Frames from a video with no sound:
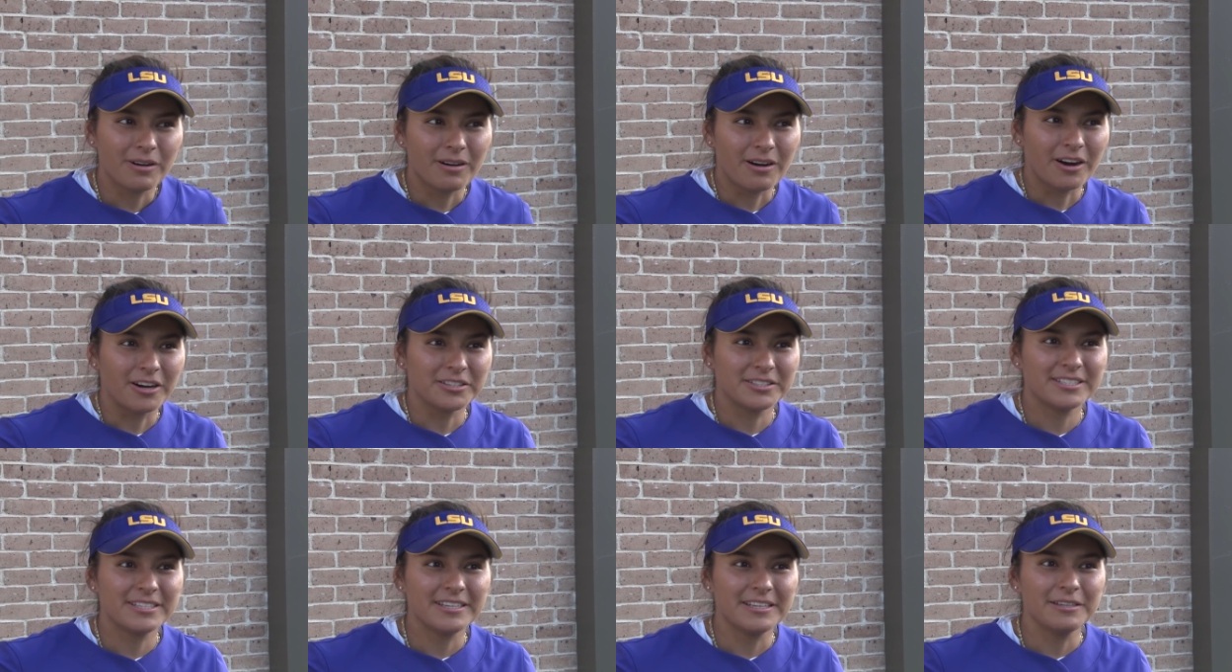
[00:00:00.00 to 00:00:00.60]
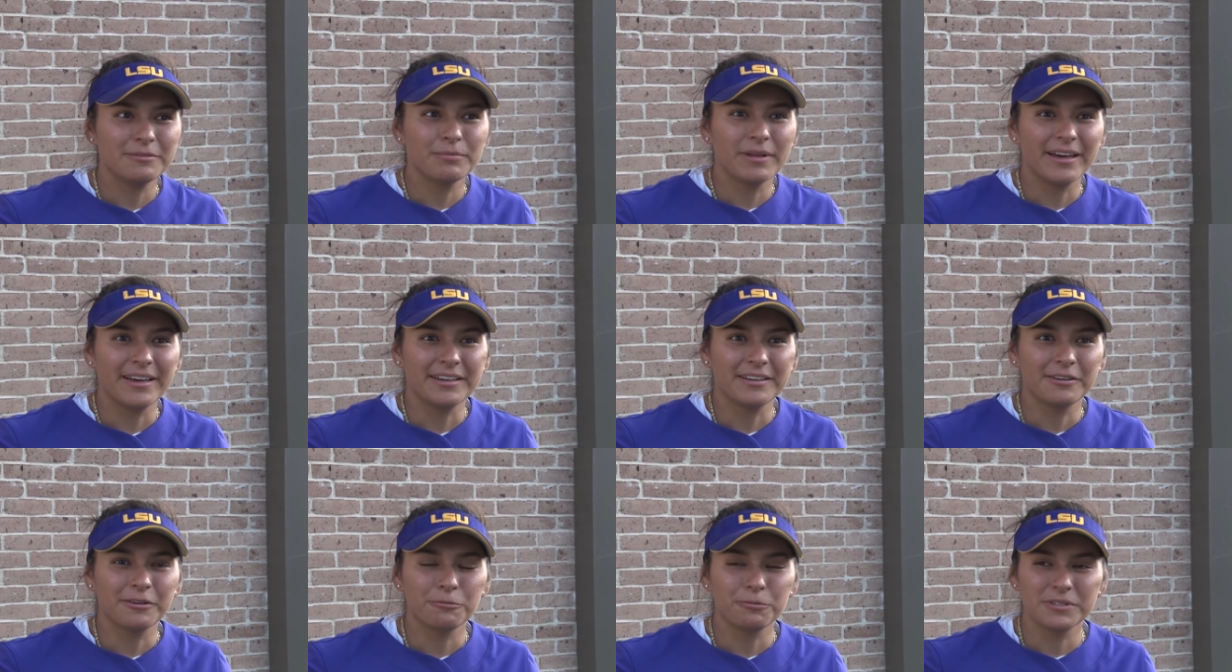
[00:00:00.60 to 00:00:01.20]
our team,
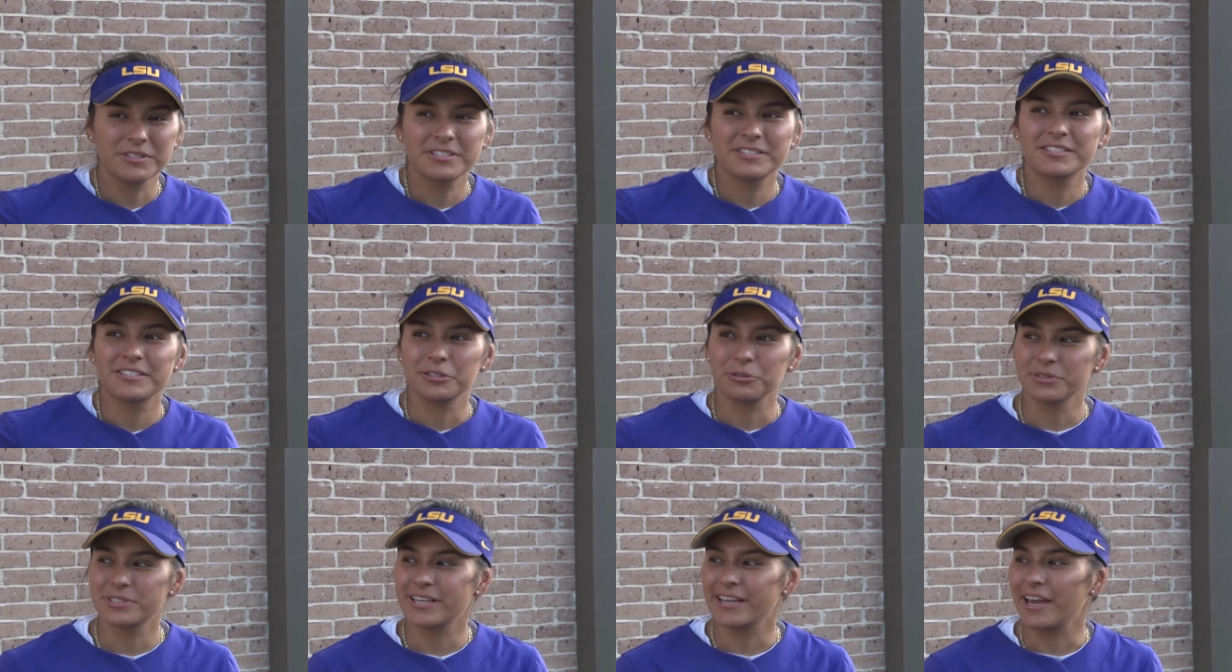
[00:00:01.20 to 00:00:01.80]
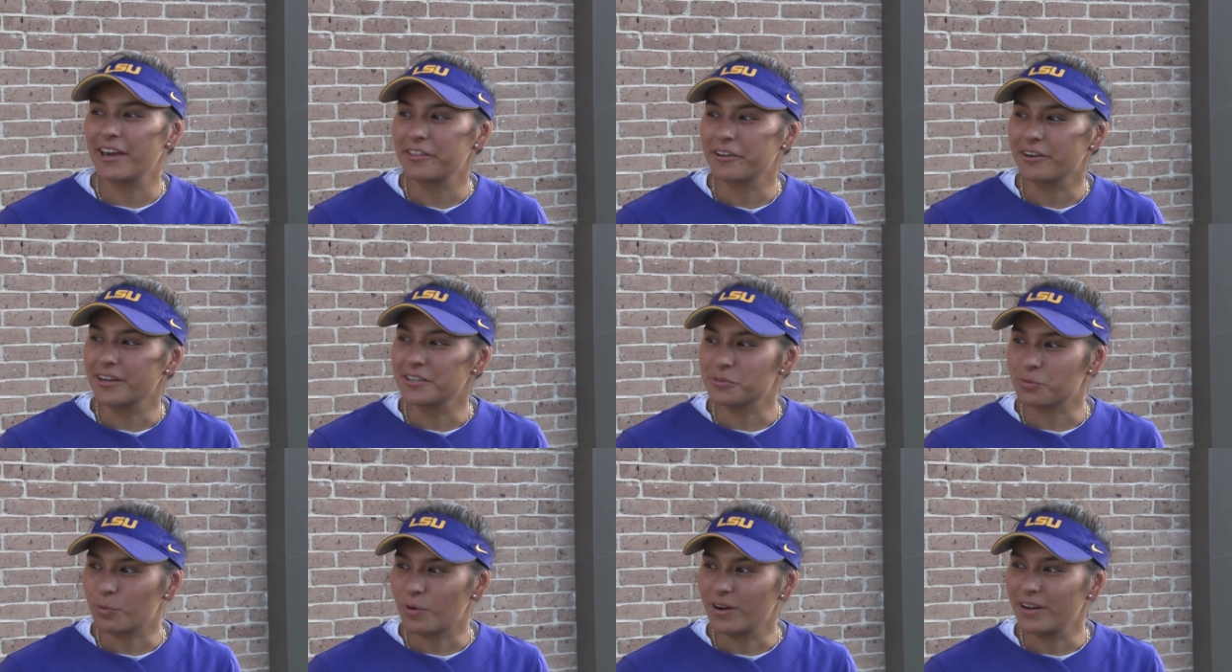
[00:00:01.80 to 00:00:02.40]
like, was still together
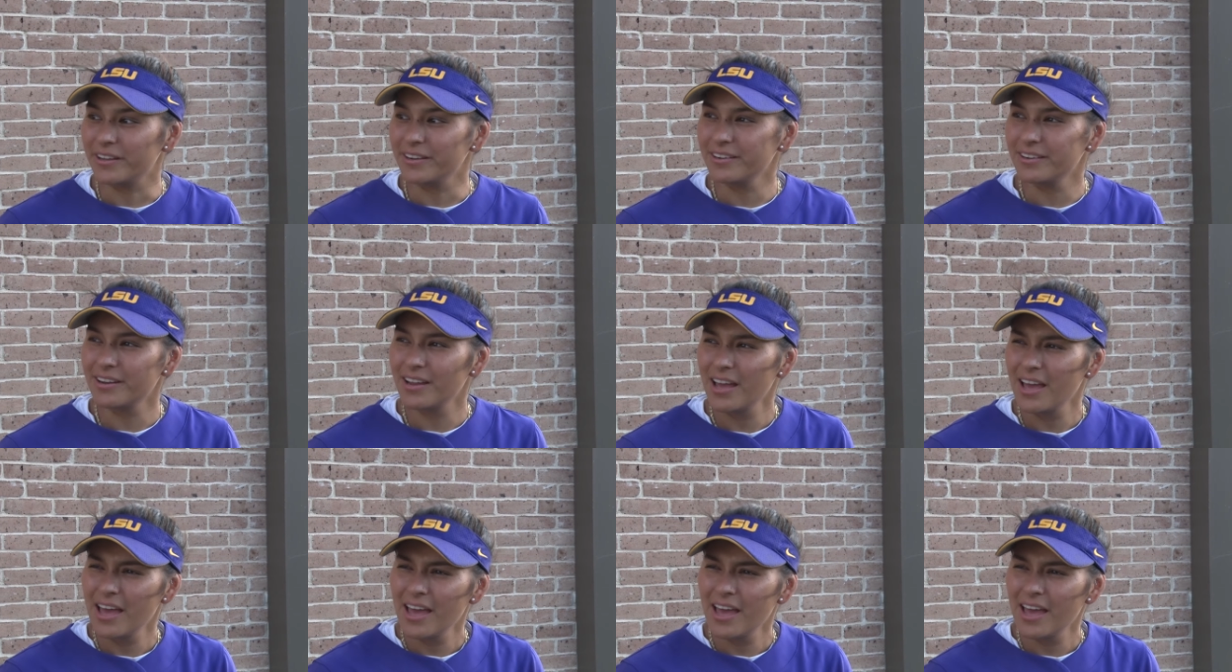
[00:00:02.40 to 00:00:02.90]
as one.